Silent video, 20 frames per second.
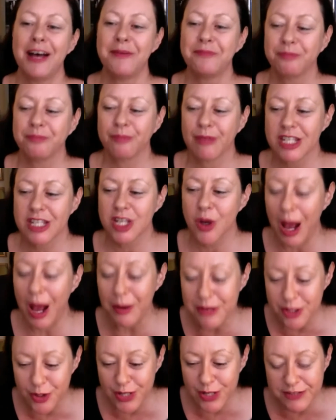So I
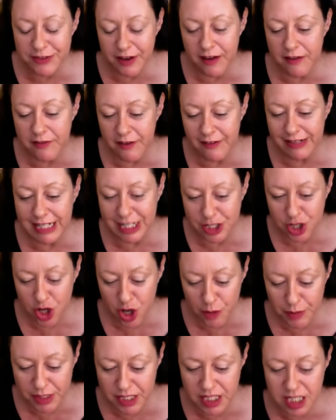was always very, very
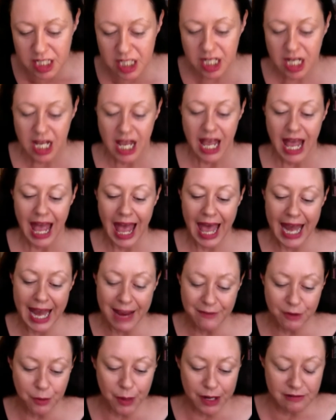determined. And
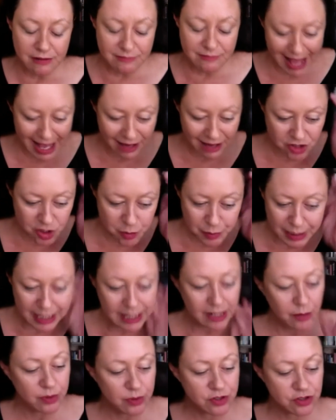everyone around
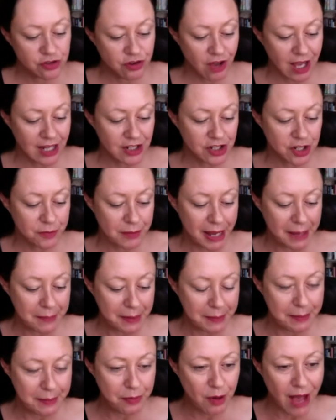me was trying to make
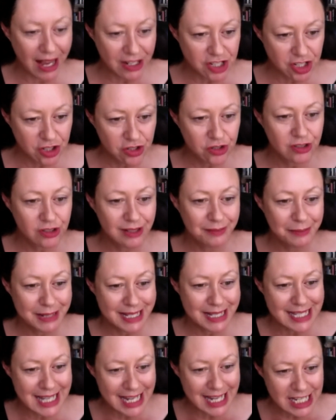me be practical and be
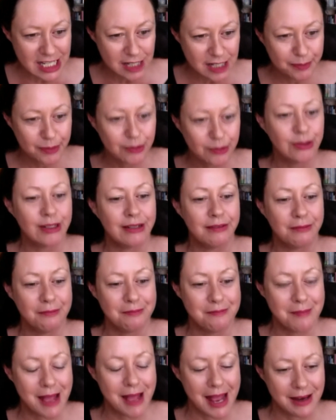sensible
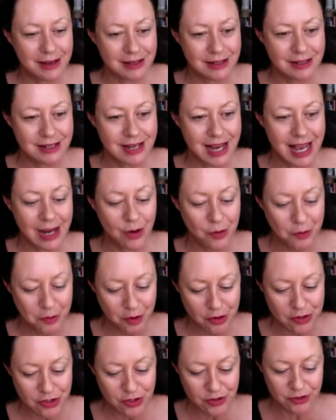and all
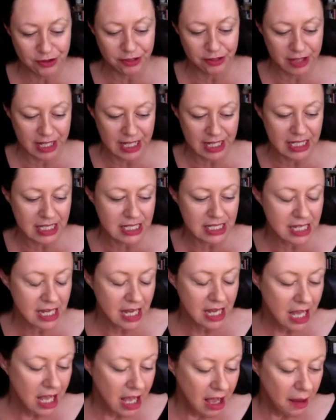those sort of things.
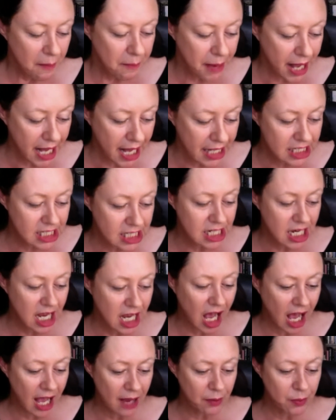But
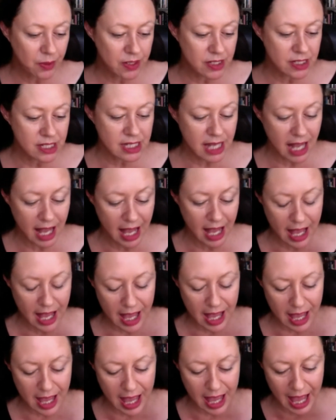I was
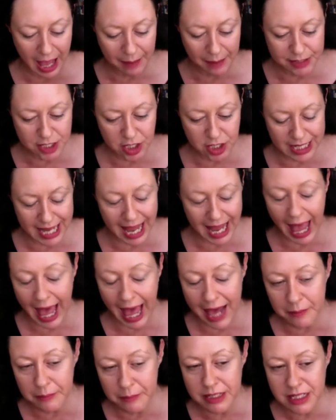absolutely
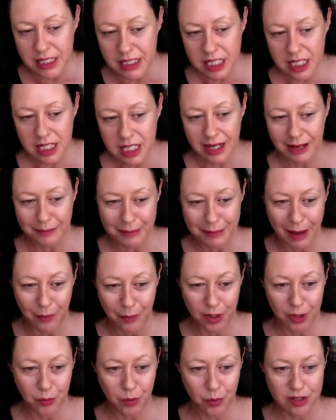adamant about
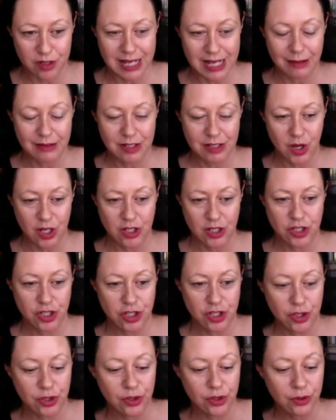what it was I was going to
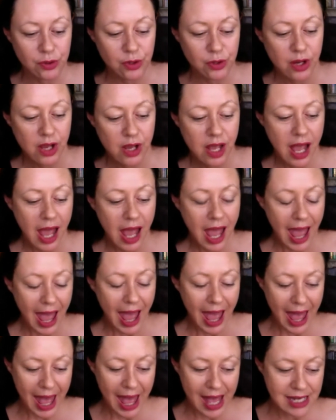do.
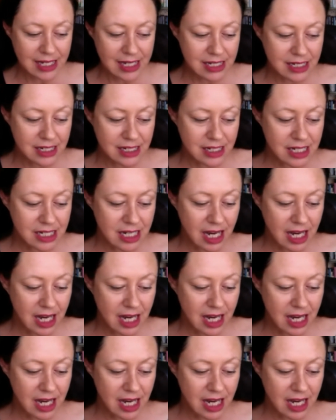And